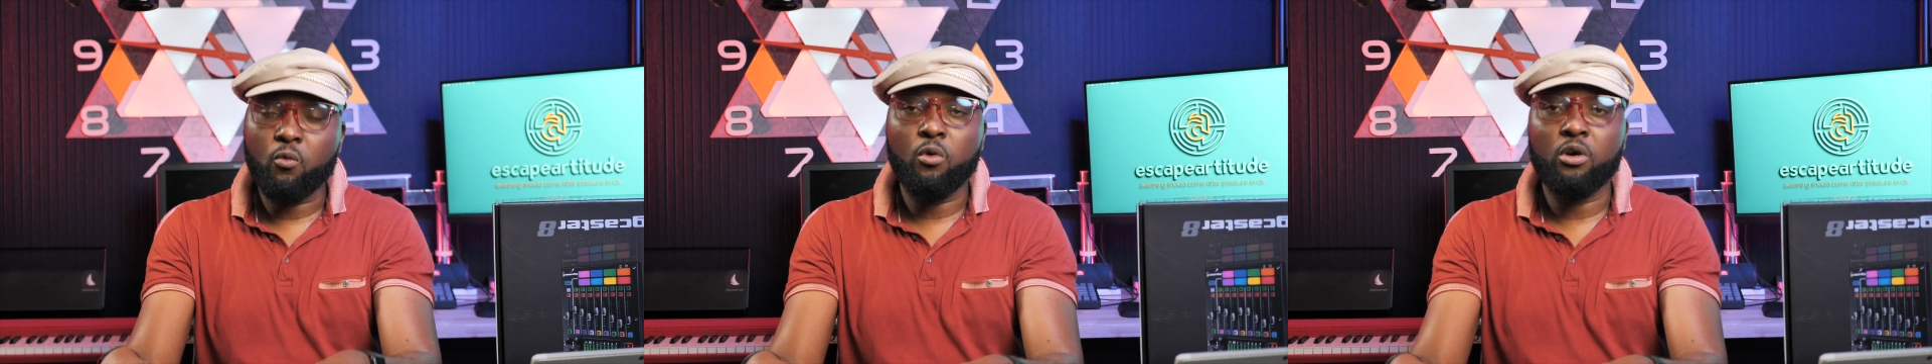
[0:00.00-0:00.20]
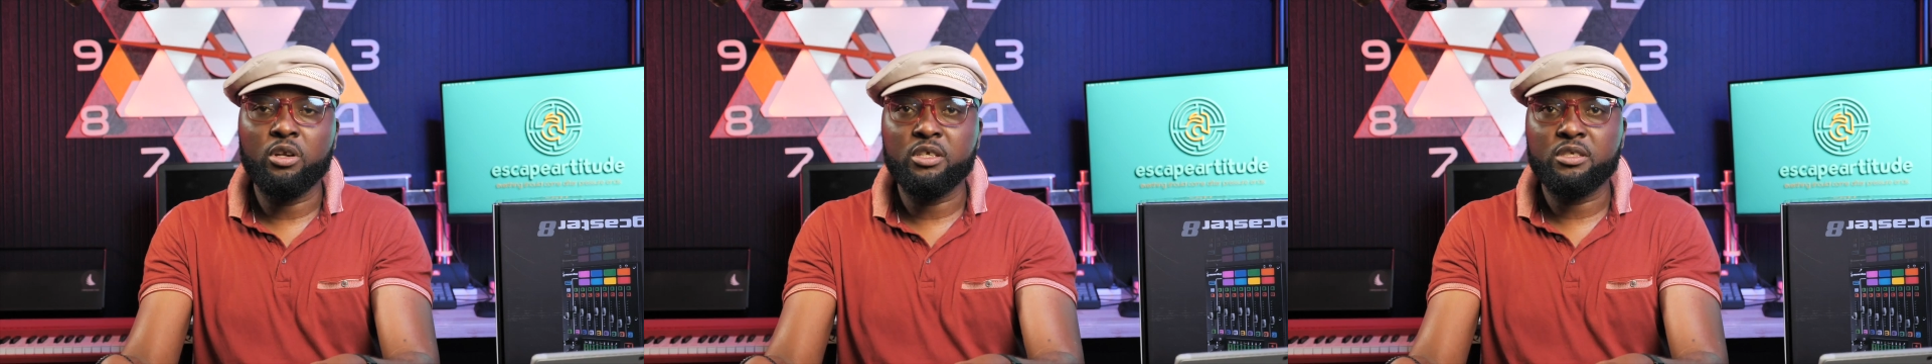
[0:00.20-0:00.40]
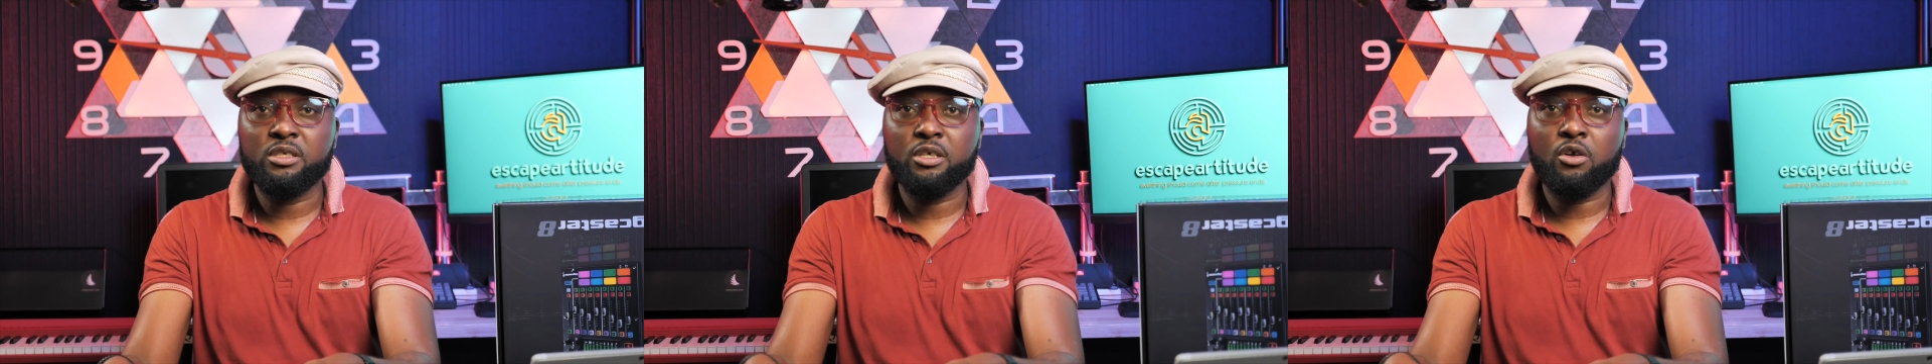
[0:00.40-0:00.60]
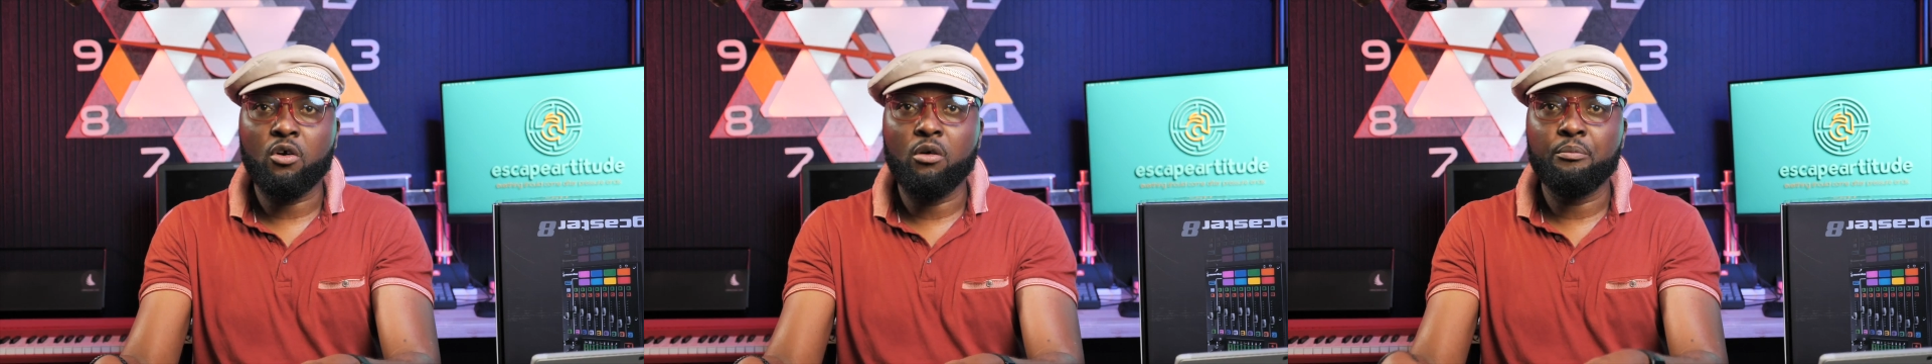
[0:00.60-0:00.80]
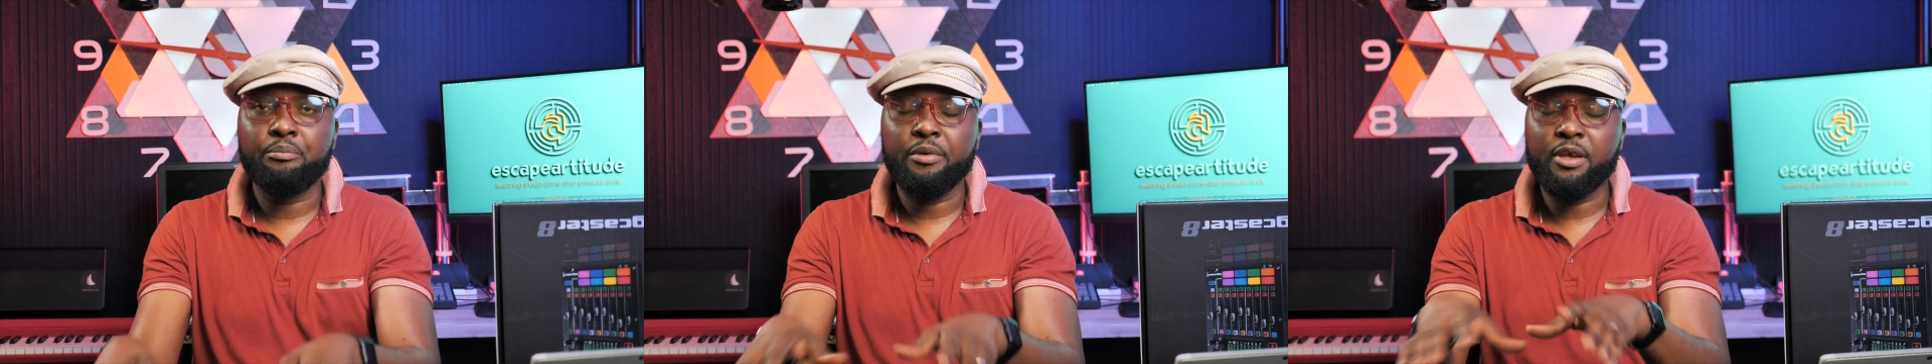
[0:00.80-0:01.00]
quality
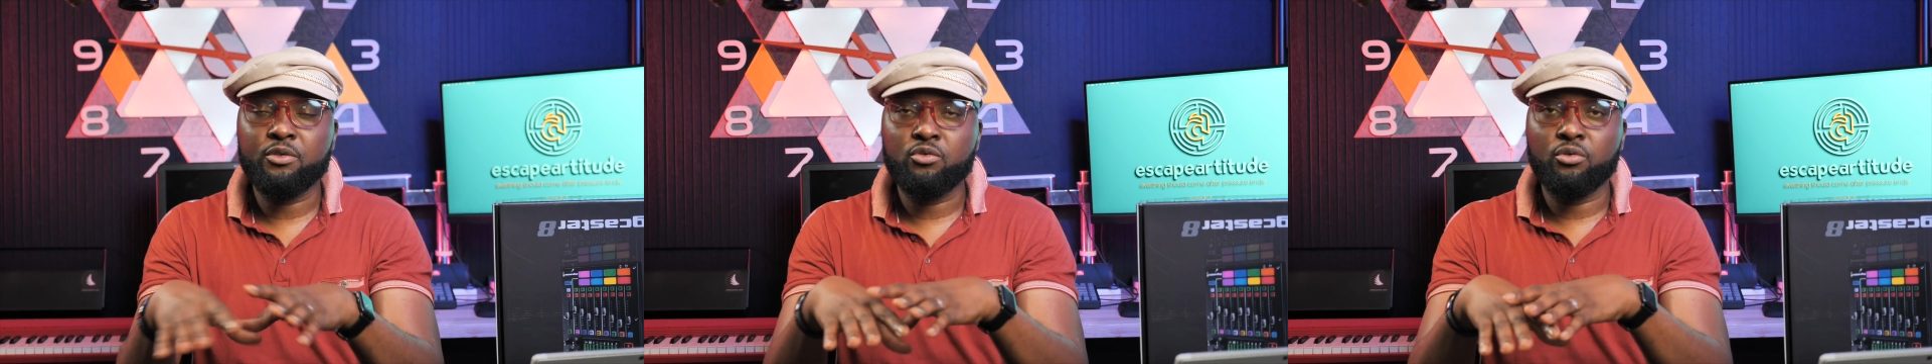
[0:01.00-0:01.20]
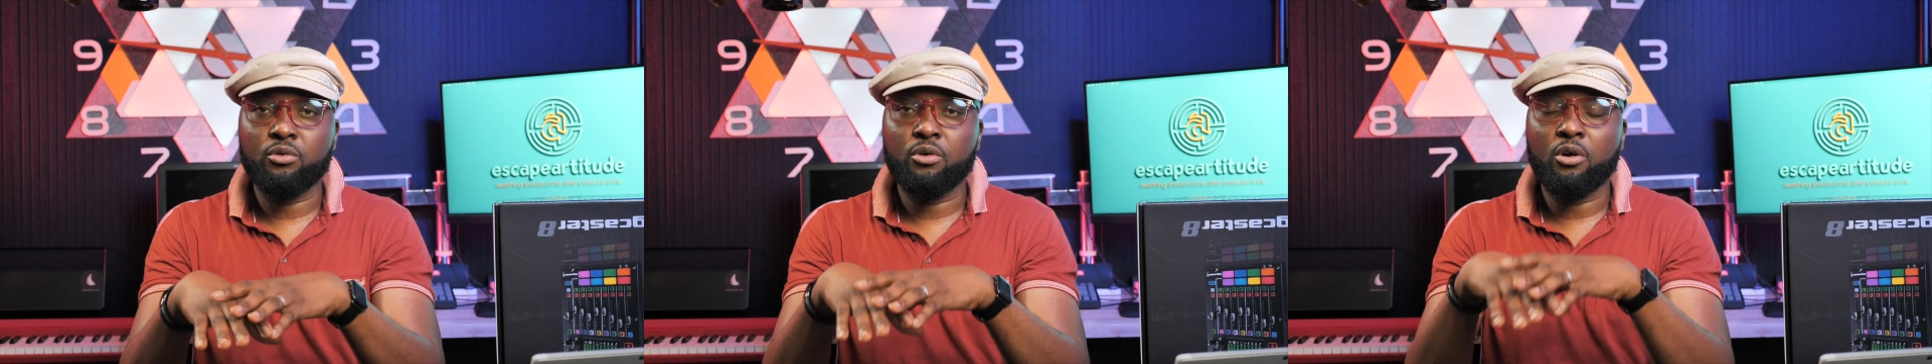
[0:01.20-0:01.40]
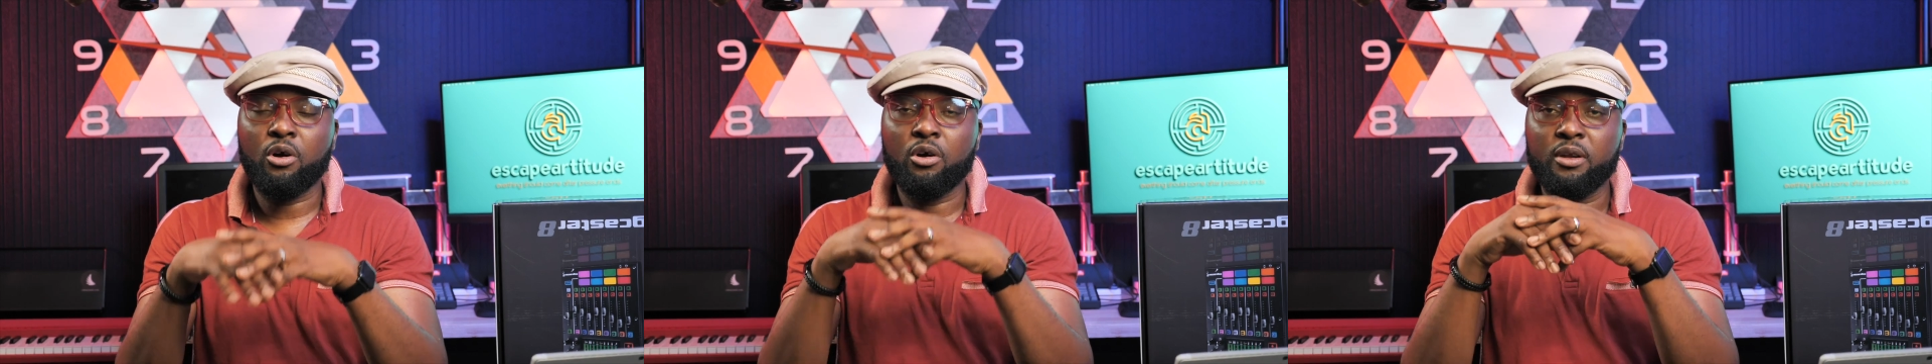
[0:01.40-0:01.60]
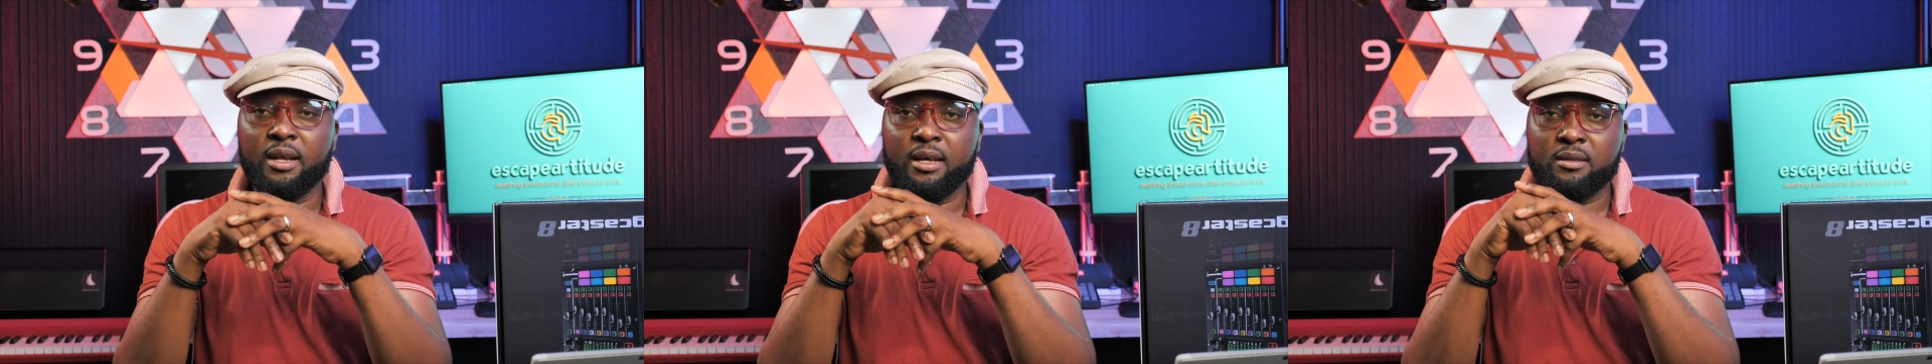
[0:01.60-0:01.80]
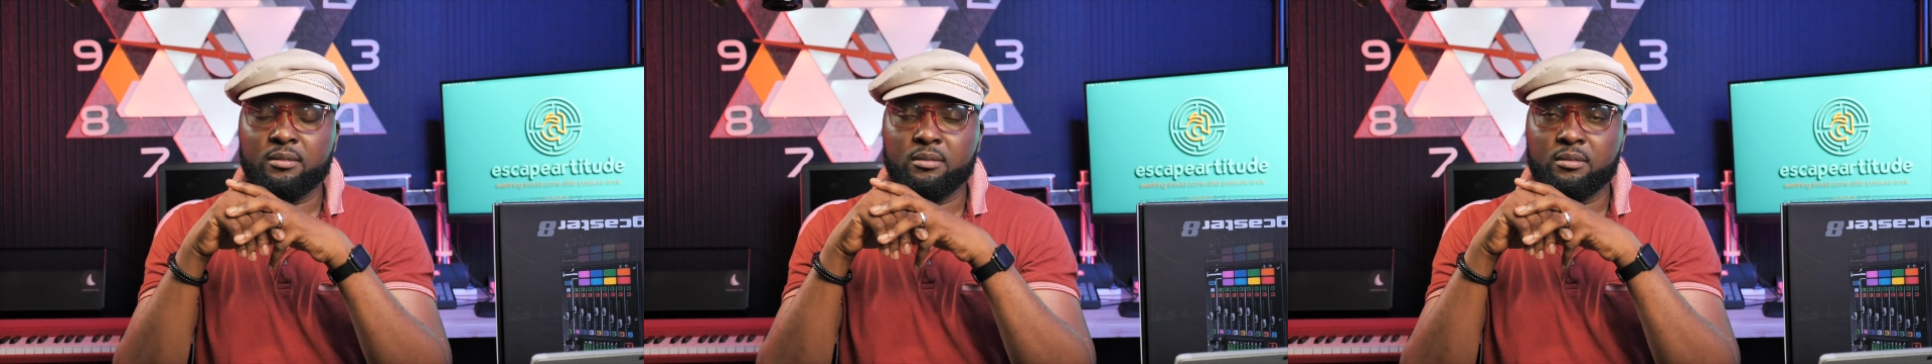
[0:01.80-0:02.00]
compared to
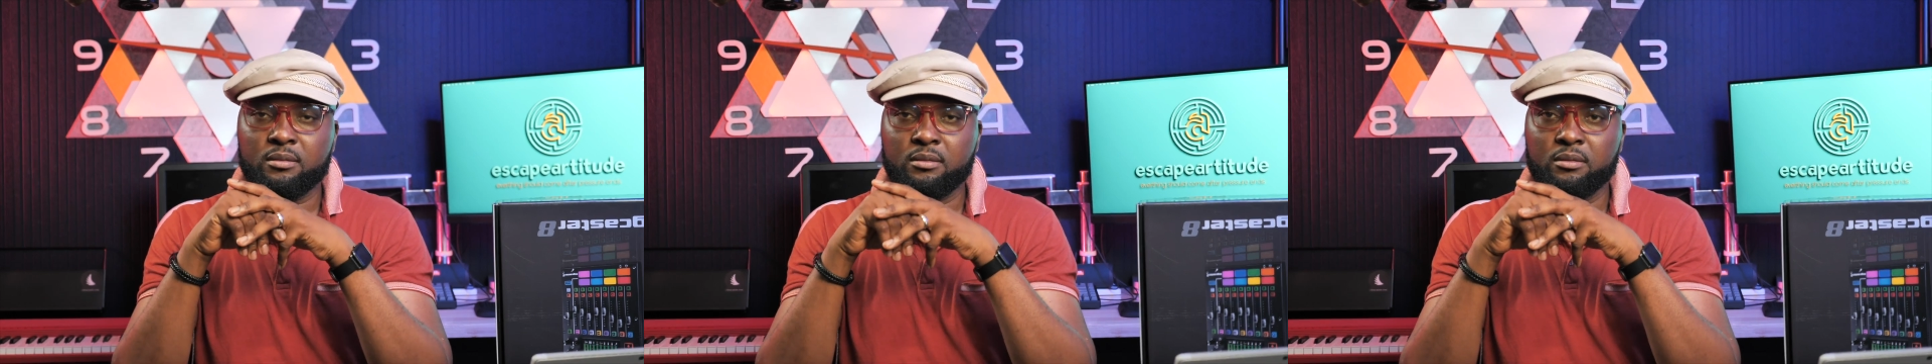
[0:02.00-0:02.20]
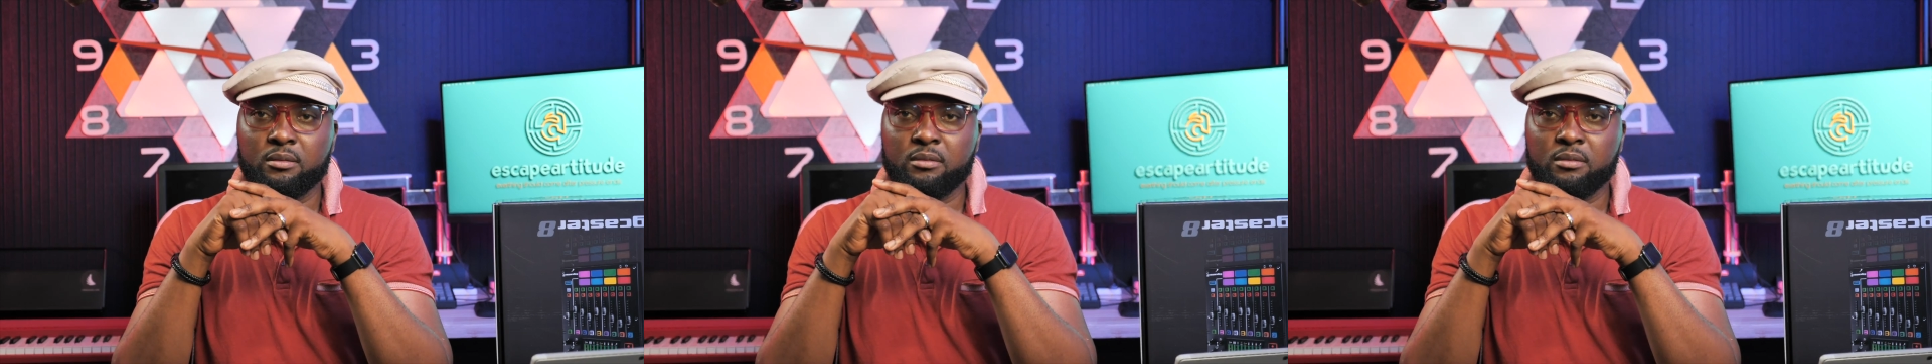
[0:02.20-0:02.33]
others